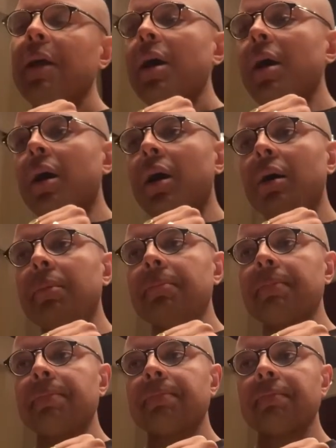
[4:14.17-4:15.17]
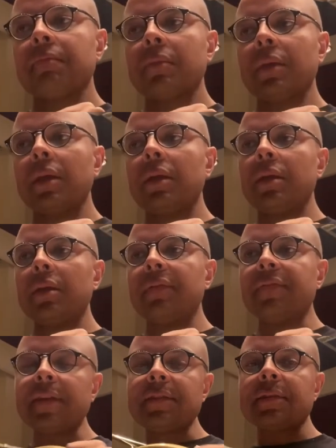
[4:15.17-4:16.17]
um,
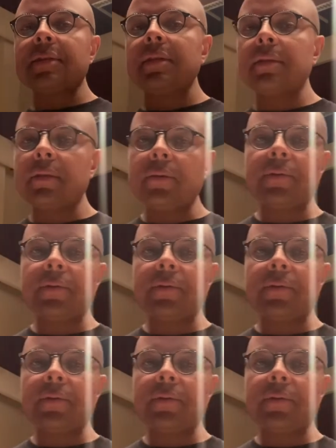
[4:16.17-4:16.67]
if that 16th note